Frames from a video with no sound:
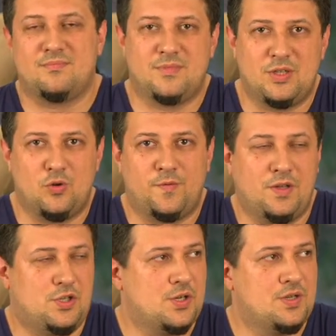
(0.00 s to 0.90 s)
new
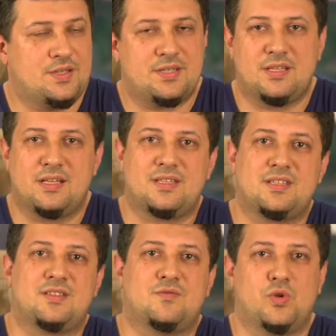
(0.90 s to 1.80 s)
features that
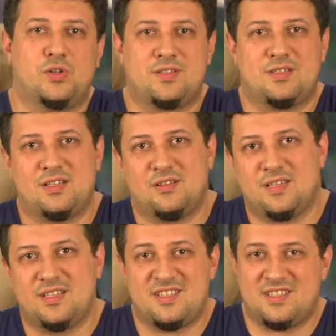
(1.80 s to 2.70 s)
will still
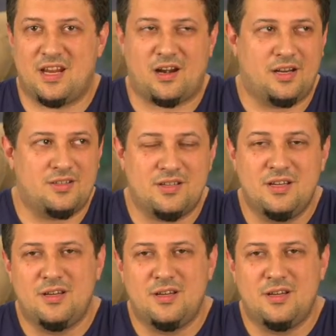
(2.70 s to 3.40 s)
a secret,